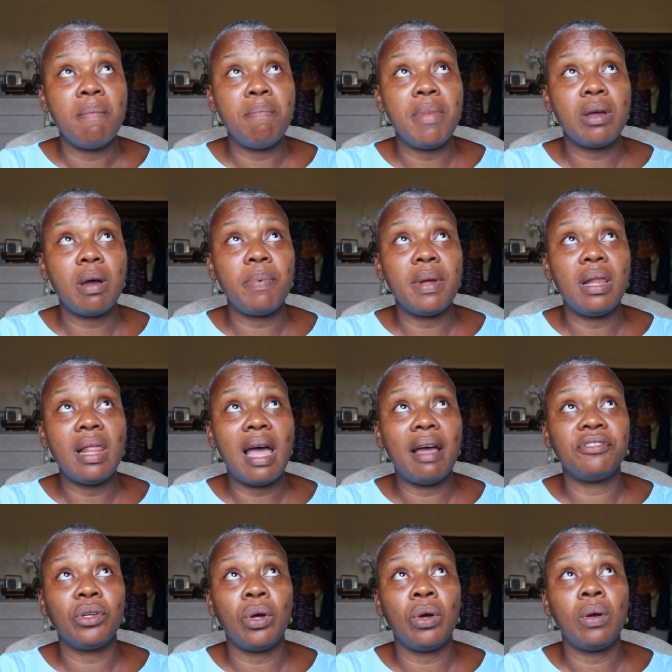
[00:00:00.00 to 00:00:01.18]
Makeup and
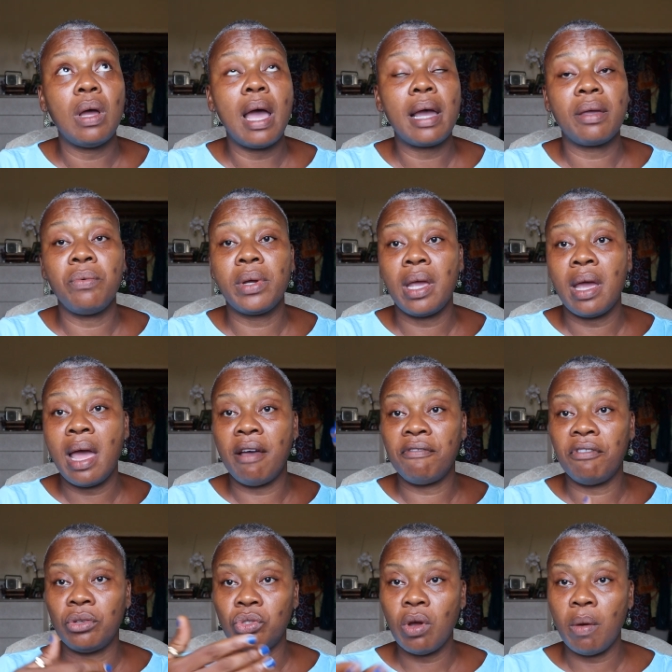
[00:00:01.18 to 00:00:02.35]
Laughter, we can
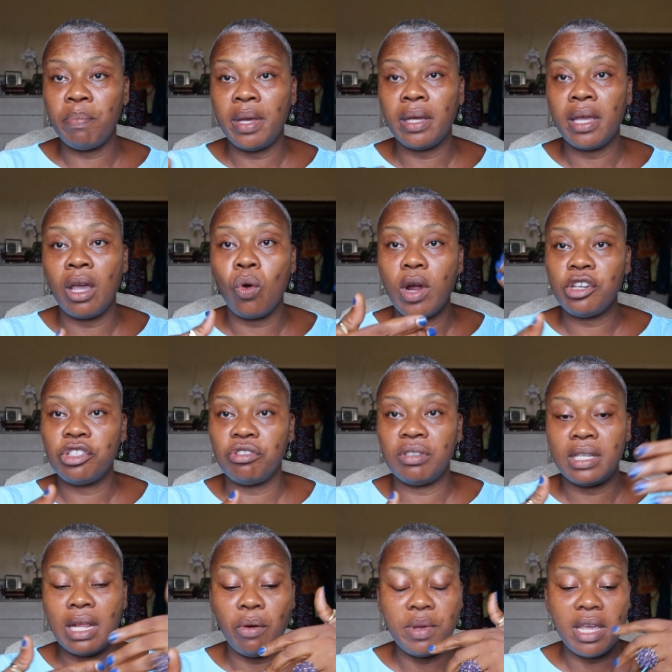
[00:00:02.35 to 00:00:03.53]
have a topic and
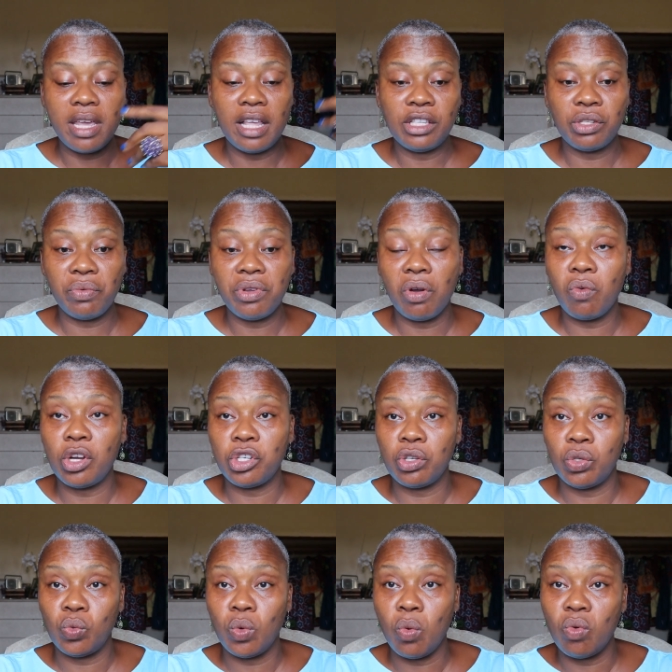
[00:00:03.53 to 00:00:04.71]
questions that I'll be answering your
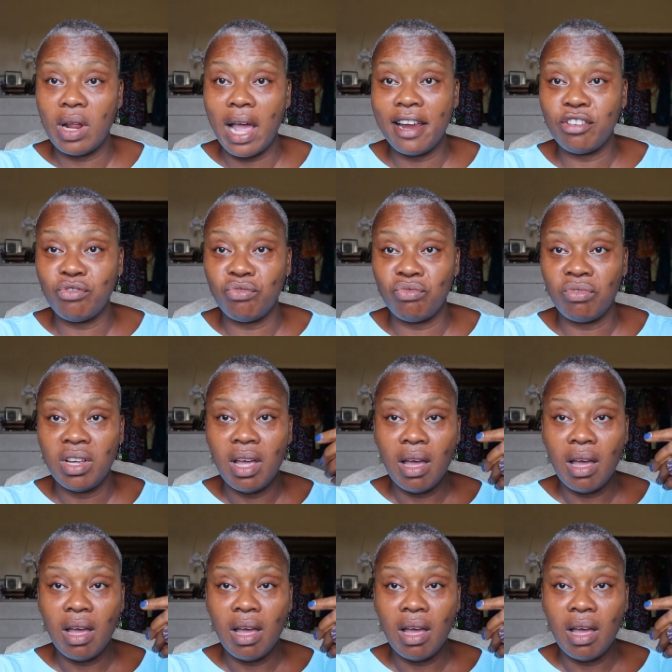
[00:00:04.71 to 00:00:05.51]
questions. What would I do?